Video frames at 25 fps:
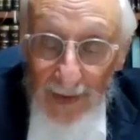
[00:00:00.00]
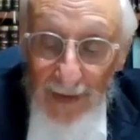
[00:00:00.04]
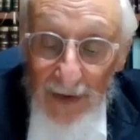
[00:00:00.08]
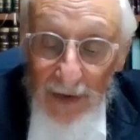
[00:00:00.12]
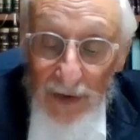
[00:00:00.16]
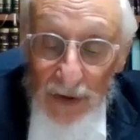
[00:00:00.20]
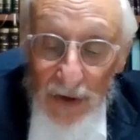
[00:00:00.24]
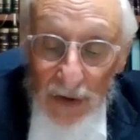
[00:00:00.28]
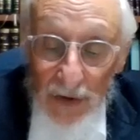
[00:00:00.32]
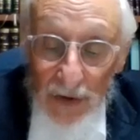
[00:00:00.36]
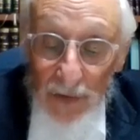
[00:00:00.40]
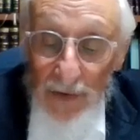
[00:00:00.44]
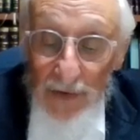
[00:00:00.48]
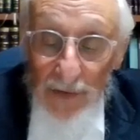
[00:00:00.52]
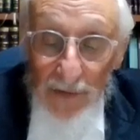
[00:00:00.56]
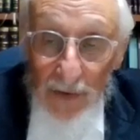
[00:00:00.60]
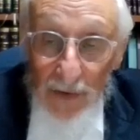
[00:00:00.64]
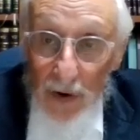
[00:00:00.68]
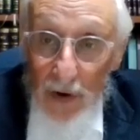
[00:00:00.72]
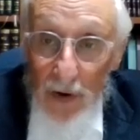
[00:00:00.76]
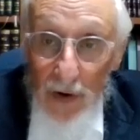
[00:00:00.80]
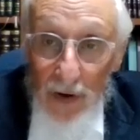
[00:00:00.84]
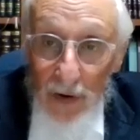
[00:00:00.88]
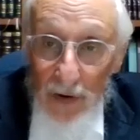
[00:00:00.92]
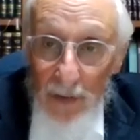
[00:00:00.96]
The children of
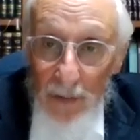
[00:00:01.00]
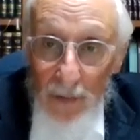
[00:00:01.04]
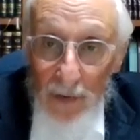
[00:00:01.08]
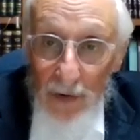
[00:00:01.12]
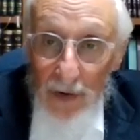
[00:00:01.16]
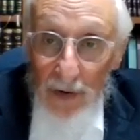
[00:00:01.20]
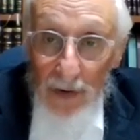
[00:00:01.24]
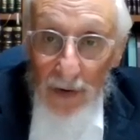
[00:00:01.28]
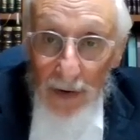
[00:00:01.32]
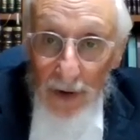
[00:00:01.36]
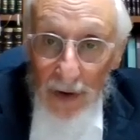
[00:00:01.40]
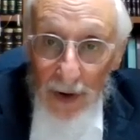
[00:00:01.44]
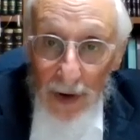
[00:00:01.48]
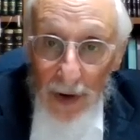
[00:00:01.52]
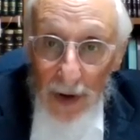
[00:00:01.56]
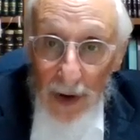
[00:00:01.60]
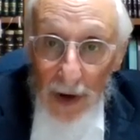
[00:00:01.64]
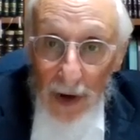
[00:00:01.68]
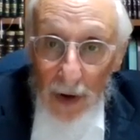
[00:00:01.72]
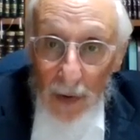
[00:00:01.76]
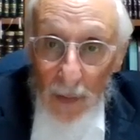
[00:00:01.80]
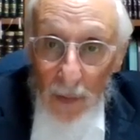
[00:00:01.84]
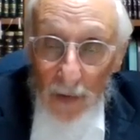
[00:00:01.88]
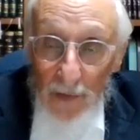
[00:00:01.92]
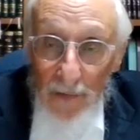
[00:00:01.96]
Korach were
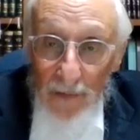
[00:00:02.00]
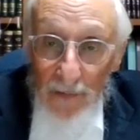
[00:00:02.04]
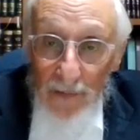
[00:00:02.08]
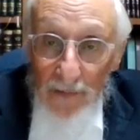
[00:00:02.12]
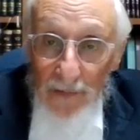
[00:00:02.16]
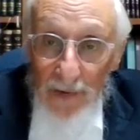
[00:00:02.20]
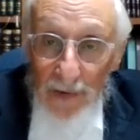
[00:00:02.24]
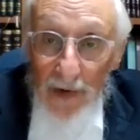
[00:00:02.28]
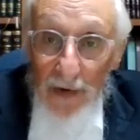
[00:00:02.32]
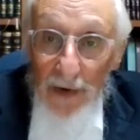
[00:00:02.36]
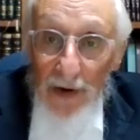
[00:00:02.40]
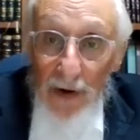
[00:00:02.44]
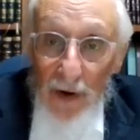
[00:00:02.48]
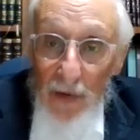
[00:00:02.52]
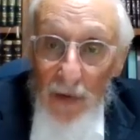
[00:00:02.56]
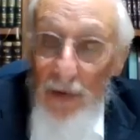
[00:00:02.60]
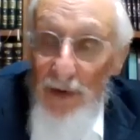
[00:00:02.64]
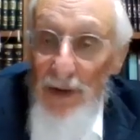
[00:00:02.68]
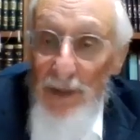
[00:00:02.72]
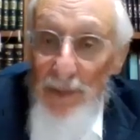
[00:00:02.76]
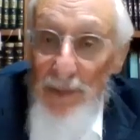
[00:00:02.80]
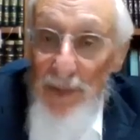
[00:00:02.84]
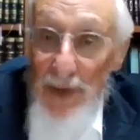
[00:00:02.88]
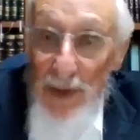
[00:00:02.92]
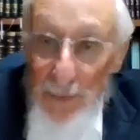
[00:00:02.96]
very
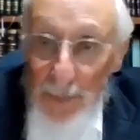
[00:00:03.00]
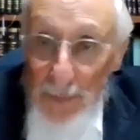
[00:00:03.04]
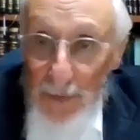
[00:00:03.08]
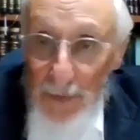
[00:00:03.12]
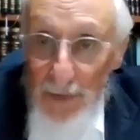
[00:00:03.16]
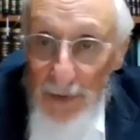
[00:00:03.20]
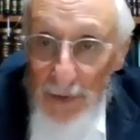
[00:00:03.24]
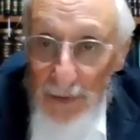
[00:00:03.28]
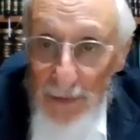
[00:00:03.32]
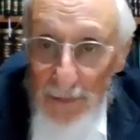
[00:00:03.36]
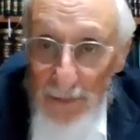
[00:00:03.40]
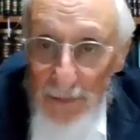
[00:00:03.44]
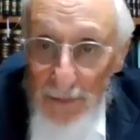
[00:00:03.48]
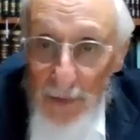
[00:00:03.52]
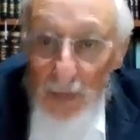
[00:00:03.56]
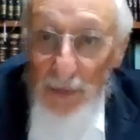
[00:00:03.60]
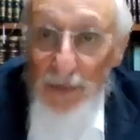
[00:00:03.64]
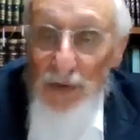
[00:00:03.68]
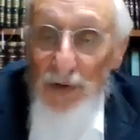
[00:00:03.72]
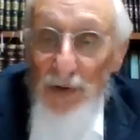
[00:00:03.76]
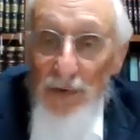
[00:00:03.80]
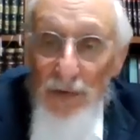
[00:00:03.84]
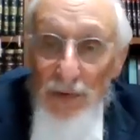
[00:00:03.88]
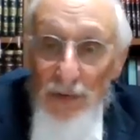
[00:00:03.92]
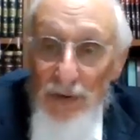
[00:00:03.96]
holy people and
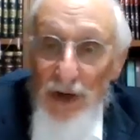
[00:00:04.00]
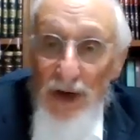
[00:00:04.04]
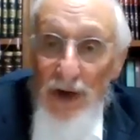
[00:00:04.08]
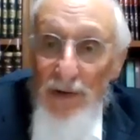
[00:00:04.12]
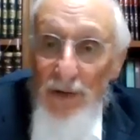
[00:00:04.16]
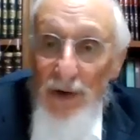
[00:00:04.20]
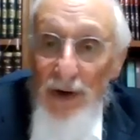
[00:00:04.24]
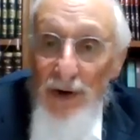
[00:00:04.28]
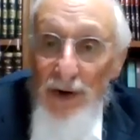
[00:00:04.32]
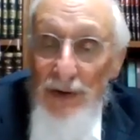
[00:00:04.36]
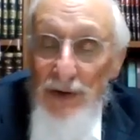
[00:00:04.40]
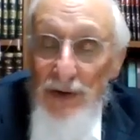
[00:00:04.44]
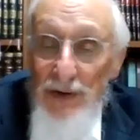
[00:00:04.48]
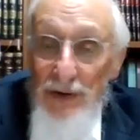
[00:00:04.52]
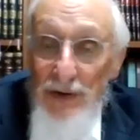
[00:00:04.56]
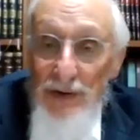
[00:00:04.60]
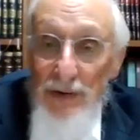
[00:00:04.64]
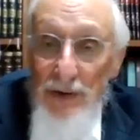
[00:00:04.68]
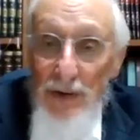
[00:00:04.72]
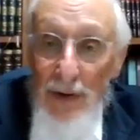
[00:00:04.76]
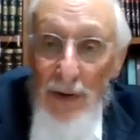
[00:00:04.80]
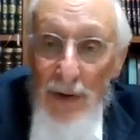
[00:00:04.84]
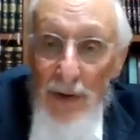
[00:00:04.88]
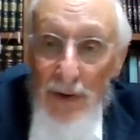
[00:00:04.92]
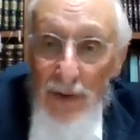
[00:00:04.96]
future
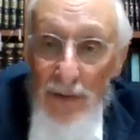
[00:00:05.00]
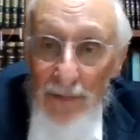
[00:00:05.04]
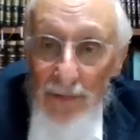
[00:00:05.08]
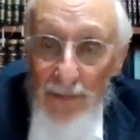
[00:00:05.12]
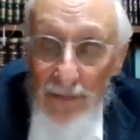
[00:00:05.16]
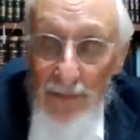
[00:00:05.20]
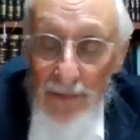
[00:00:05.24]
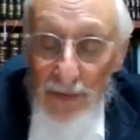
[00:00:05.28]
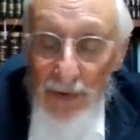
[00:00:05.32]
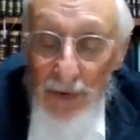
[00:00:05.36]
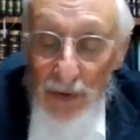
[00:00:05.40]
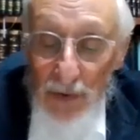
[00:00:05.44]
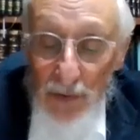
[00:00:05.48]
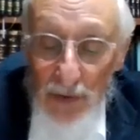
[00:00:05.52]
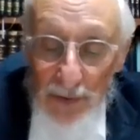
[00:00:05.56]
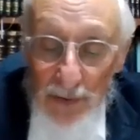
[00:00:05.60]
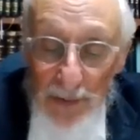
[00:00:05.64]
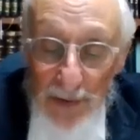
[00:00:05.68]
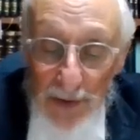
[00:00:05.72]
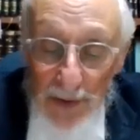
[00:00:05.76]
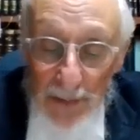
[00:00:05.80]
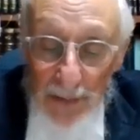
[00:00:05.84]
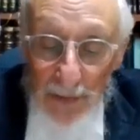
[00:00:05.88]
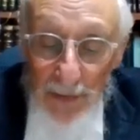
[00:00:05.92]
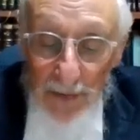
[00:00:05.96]
generations of the Jewish
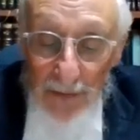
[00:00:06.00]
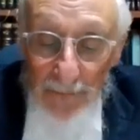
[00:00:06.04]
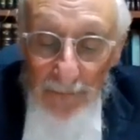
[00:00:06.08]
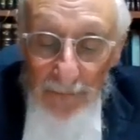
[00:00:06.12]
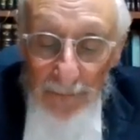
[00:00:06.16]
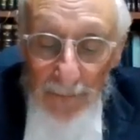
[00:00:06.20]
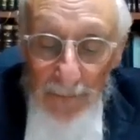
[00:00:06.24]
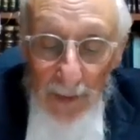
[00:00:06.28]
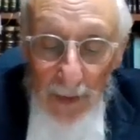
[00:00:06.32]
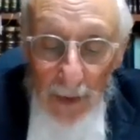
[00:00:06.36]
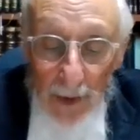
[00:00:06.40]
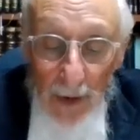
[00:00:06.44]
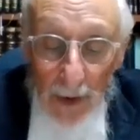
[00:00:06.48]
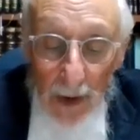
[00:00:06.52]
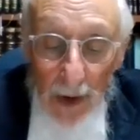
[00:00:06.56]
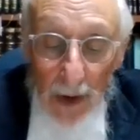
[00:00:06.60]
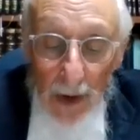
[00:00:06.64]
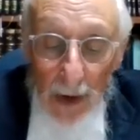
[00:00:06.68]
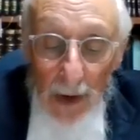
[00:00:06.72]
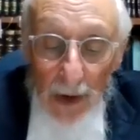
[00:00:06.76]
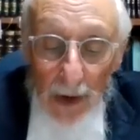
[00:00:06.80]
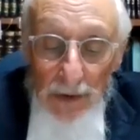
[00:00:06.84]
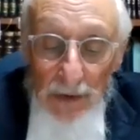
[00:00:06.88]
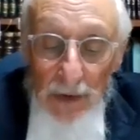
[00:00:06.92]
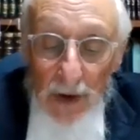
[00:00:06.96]
people.
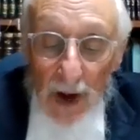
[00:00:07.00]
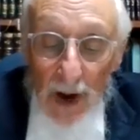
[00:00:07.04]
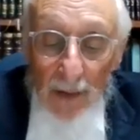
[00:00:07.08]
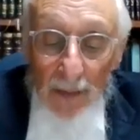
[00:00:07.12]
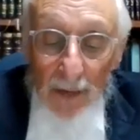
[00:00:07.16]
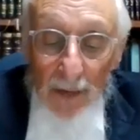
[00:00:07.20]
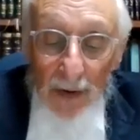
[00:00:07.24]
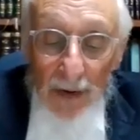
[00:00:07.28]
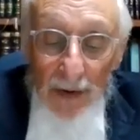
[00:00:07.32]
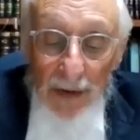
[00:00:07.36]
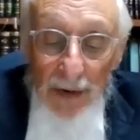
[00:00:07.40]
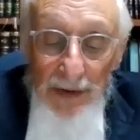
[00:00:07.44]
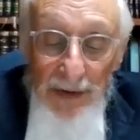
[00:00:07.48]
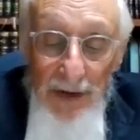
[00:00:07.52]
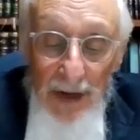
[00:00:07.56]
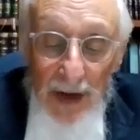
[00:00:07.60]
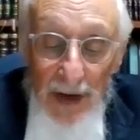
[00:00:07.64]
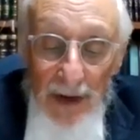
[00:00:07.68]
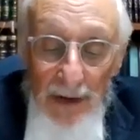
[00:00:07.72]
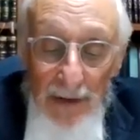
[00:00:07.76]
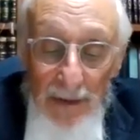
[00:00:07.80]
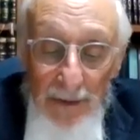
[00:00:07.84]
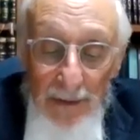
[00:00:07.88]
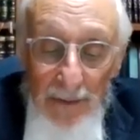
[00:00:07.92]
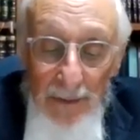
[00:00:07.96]
So Amari
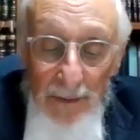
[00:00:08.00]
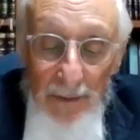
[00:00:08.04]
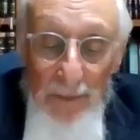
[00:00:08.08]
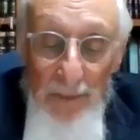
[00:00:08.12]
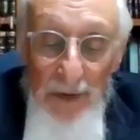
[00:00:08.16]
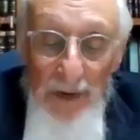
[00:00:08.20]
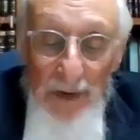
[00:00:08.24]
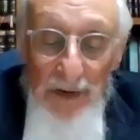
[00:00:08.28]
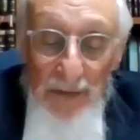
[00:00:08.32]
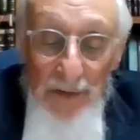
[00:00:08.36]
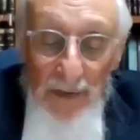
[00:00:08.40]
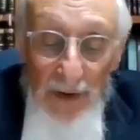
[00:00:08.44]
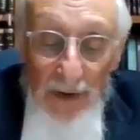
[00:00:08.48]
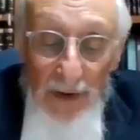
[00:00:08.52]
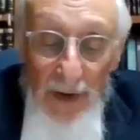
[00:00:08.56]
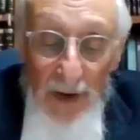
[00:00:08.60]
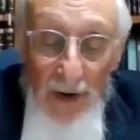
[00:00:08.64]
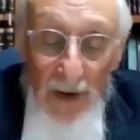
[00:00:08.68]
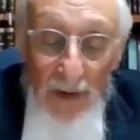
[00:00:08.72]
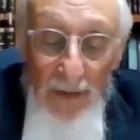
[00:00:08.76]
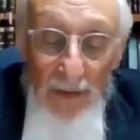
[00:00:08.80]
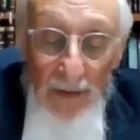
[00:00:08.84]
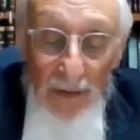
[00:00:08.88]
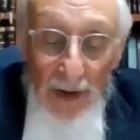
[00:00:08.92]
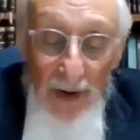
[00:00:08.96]
said,
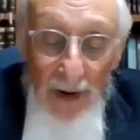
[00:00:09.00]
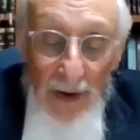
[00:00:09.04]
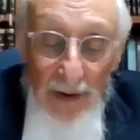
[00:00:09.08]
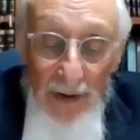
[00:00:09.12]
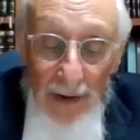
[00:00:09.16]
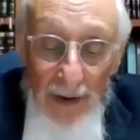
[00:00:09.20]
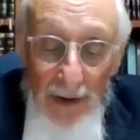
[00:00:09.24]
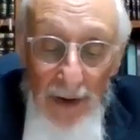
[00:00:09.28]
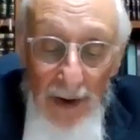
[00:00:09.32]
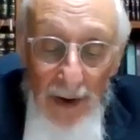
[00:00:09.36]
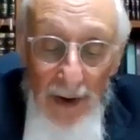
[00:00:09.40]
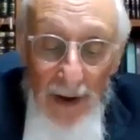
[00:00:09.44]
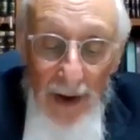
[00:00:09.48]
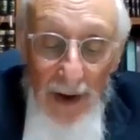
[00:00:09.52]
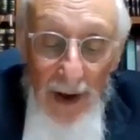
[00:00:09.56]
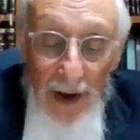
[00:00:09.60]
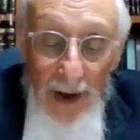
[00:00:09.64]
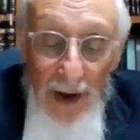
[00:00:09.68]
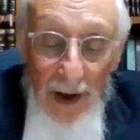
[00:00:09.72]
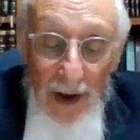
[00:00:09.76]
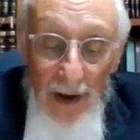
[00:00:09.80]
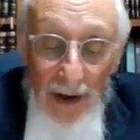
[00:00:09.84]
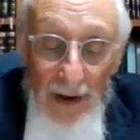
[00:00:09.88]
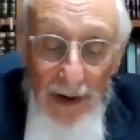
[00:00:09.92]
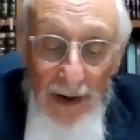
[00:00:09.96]
Bishvilo
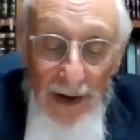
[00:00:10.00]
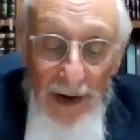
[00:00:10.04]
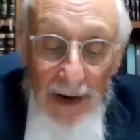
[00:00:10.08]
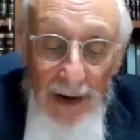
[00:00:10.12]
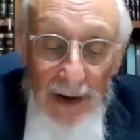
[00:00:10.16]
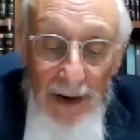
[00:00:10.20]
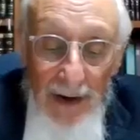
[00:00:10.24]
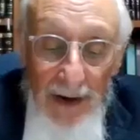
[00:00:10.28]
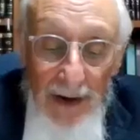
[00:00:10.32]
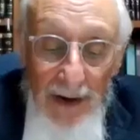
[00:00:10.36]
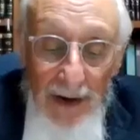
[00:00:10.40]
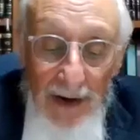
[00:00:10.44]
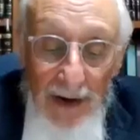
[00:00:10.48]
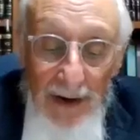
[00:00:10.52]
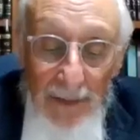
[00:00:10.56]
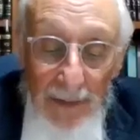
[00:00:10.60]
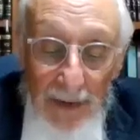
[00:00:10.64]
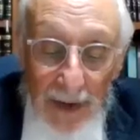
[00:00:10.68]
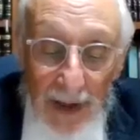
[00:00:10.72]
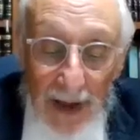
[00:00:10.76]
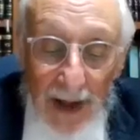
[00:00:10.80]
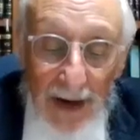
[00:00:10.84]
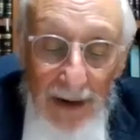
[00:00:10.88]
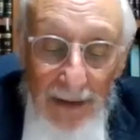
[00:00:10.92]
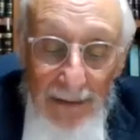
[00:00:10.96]
ani
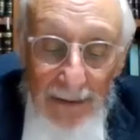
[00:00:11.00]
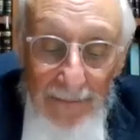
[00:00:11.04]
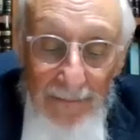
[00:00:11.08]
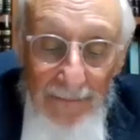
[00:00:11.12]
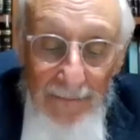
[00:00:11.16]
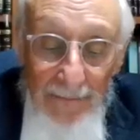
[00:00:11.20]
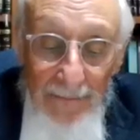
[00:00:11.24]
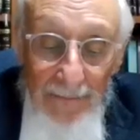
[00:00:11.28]
nimlat